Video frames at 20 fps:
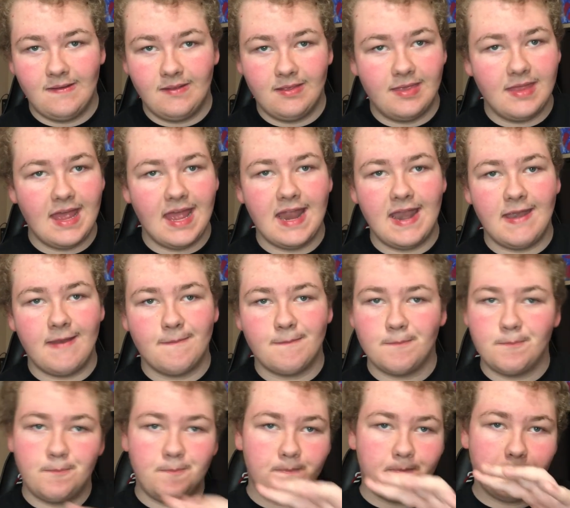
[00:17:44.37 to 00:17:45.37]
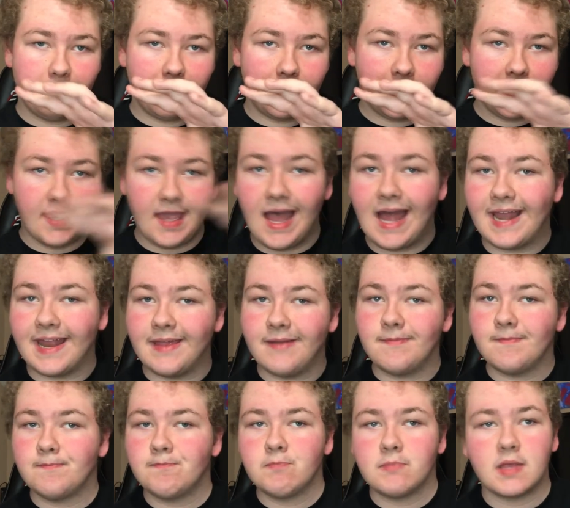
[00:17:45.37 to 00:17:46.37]
then cut it.
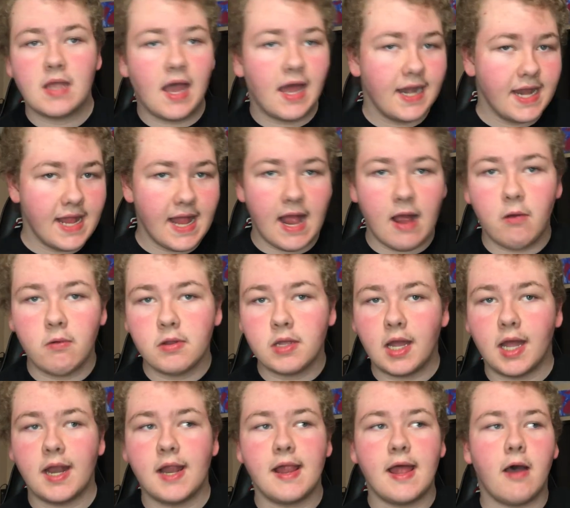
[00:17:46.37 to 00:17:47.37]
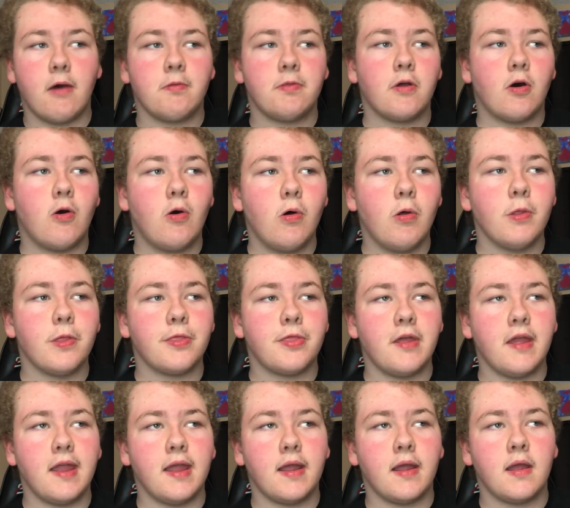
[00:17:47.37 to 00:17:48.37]
Cut it out. The whole
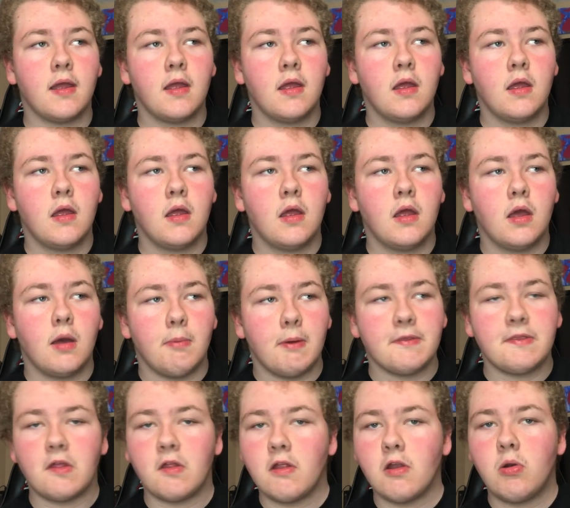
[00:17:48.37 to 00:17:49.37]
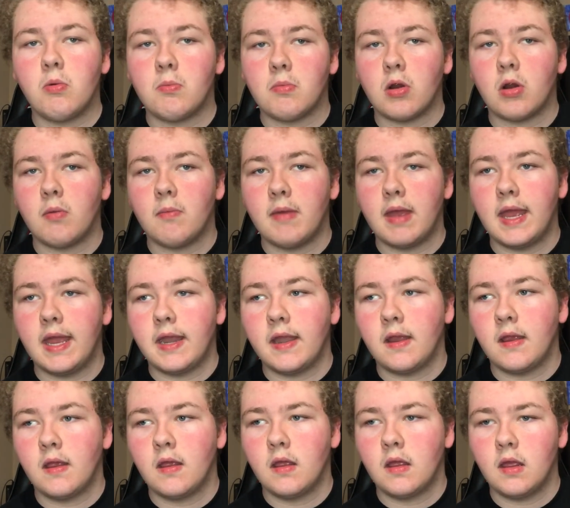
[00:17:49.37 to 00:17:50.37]
thing about the Little Mermaid
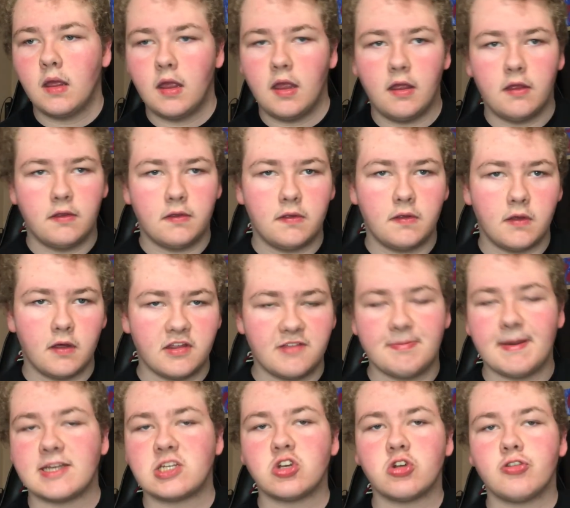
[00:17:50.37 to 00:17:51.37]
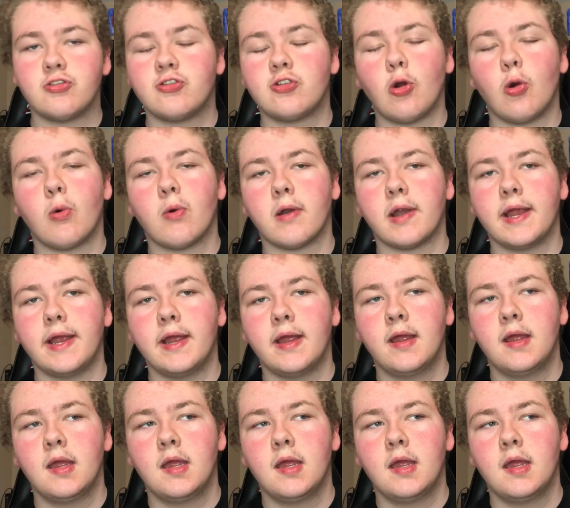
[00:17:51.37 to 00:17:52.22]
is a special story.